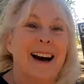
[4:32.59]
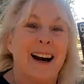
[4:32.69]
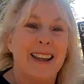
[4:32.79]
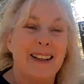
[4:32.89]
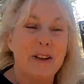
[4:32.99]

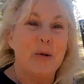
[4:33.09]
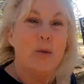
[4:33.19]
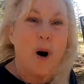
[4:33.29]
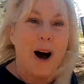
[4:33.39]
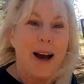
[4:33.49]
I think the
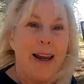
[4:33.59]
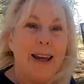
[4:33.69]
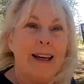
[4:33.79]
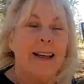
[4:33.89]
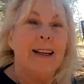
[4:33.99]
Y
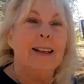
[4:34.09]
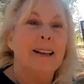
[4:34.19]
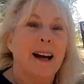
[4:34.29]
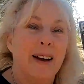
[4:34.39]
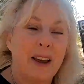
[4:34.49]

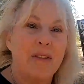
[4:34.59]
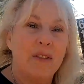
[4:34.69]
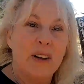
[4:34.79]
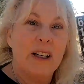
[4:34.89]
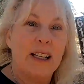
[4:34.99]
and that
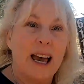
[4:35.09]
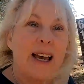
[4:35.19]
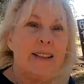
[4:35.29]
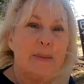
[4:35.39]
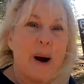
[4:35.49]
very
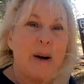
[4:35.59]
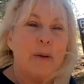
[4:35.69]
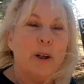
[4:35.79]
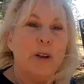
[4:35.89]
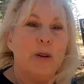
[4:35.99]
last spot
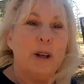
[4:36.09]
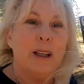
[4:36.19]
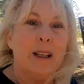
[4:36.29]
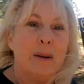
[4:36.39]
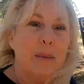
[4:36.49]
where you
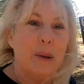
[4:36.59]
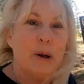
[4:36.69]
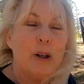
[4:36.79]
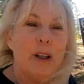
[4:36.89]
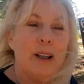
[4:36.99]
can
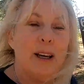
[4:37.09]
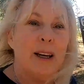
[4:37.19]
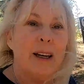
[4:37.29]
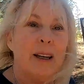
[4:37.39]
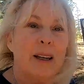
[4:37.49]
pull
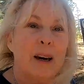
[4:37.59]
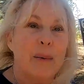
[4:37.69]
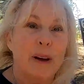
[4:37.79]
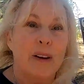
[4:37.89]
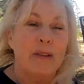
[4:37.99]
a
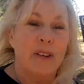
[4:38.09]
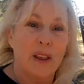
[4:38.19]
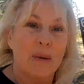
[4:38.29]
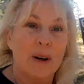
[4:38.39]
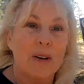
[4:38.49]
big
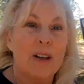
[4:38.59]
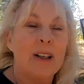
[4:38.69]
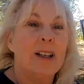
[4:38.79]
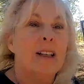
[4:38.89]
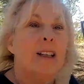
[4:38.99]
fifth wheel
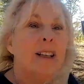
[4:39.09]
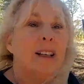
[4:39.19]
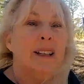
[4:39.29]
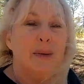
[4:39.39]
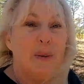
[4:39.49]

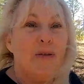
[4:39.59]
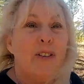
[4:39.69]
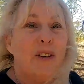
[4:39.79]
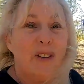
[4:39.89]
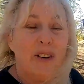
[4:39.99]
is a bit
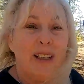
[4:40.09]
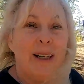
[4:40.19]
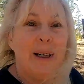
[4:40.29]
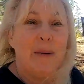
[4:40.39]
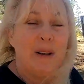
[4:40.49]
further than
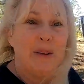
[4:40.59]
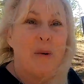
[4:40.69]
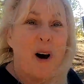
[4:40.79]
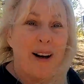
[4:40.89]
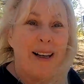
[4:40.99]
I want to
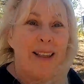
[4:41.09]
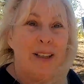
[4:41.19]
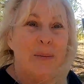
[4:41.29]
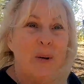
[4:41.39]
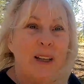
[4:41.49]
walk
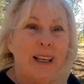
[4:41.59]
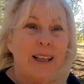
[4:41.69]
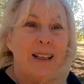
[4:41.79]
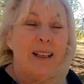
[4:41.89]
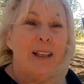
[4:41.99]
this morning.
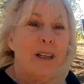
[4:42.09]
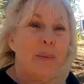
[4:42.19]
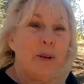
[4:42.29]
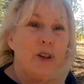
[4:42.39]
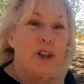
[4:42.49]

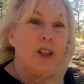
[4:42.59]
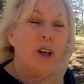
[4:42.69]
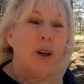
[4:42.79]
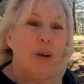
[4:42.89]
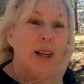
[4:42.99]
But just
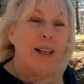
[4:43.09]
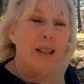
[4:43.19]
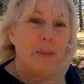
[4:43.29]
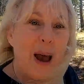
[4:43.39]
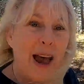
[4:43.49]
know
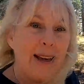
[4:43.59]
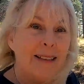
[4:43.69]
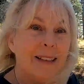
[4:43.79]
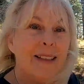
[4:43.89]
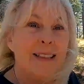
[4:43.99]
it's past
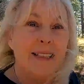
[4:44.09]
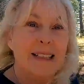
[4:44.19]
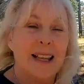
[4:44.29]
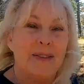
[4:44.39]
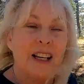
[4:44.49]

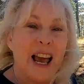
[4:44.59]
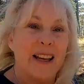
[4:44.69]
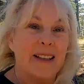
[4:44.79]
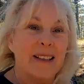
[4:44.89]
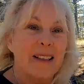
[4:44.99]

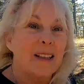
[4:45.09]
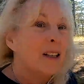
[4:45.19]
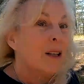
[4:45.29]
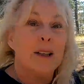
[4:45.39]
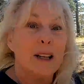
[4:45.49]
611S,
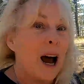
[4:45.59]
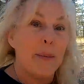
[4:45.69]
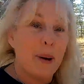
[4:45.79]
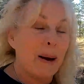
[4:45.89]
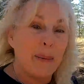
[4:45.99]

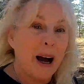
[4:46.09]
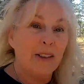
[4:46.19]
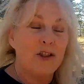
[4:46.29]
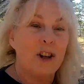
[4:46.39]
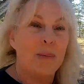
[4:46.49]
not by much.